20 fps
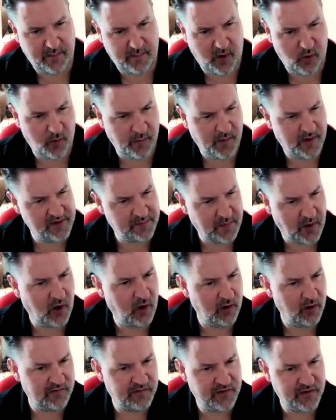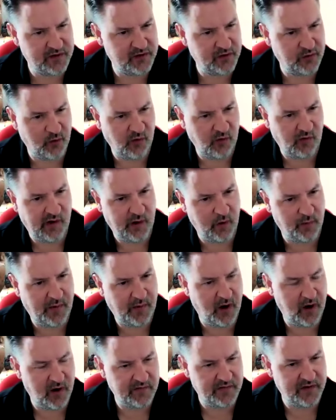almost part of the story or
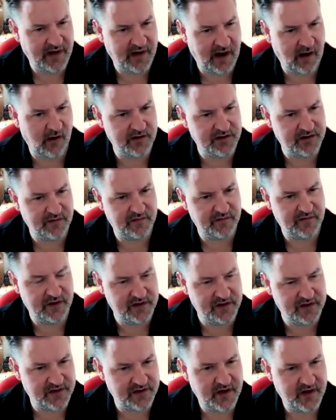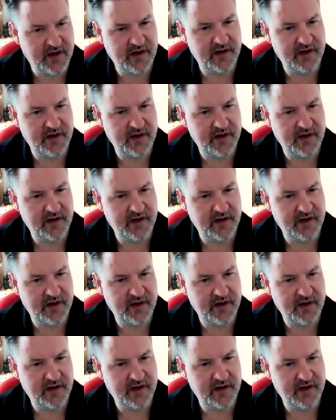part of the narrative this